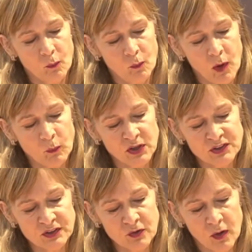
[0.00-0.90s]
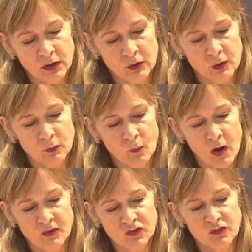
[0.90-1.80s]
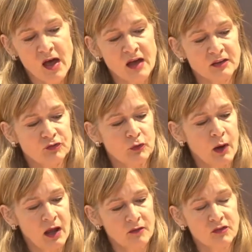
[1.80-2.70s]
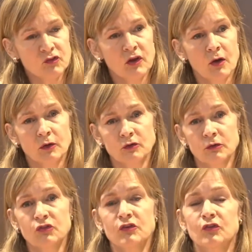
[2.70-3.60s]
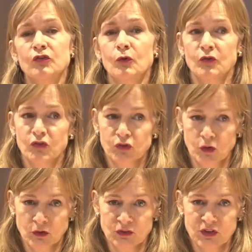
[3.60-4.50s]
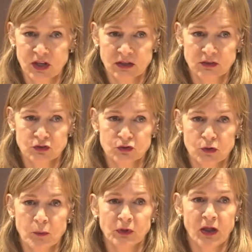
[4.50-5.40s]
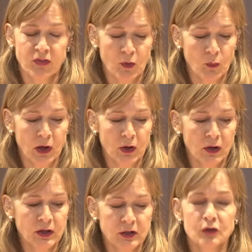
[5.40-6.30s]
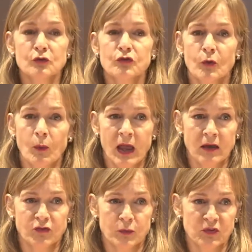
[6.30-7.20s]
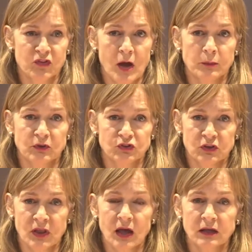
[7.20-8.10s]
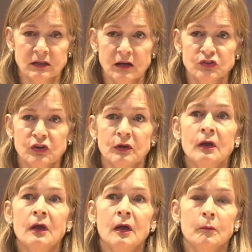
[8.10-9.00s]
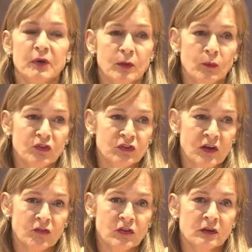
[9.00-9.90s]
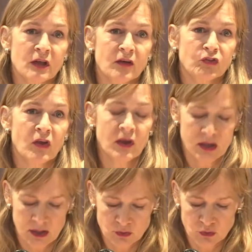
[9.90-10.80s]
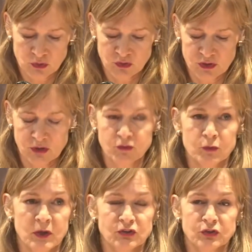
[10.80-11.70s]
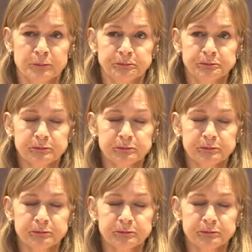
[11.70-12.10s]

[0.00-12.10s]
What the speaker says: What we did not learn was that if you have these characteristics, you're certain to get into trouble. I think we're years away from establishing that connection, but it was nevertheless interesting information.